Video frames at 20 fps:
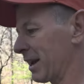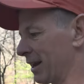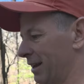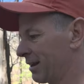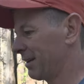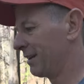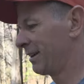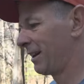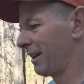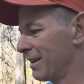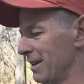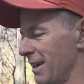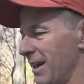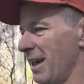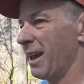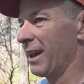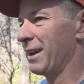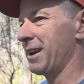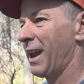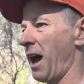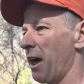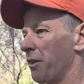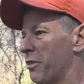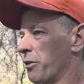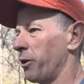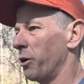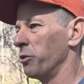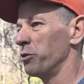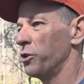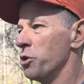and not
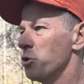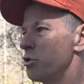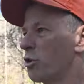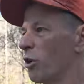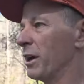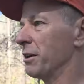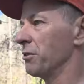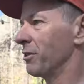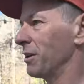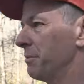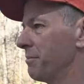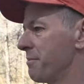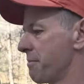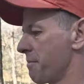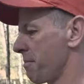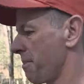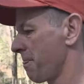throw too crazy.